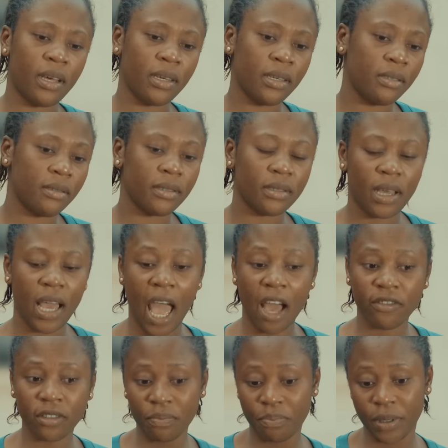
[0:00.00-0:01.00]
I
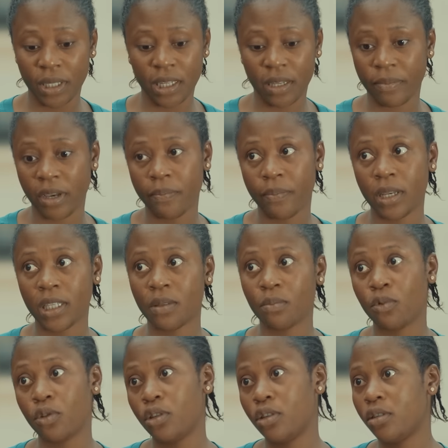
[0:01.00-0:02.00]
haven't been in my best
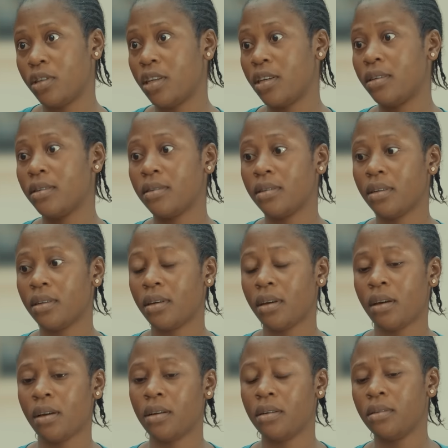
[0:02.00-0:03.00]
mood today.
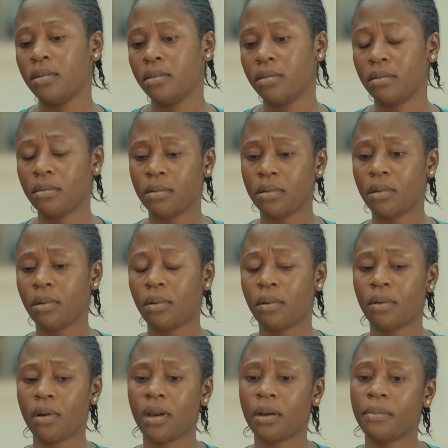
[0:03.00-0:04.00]
So,
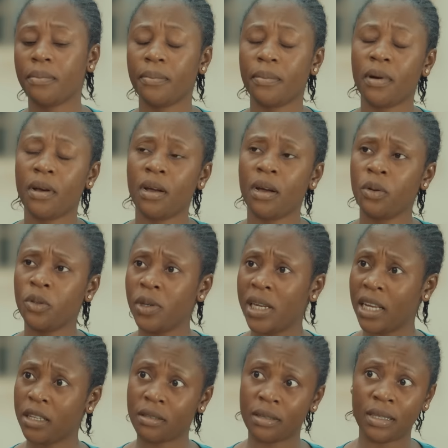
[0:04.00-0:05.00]
would you
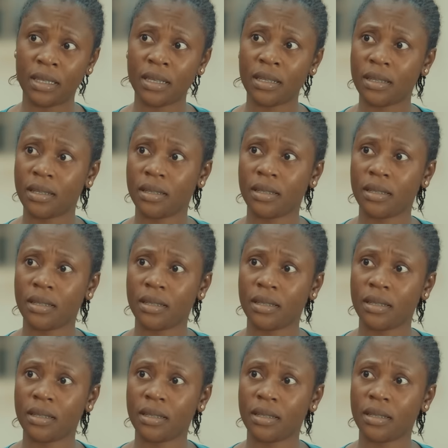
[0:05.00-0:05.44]
like to sit?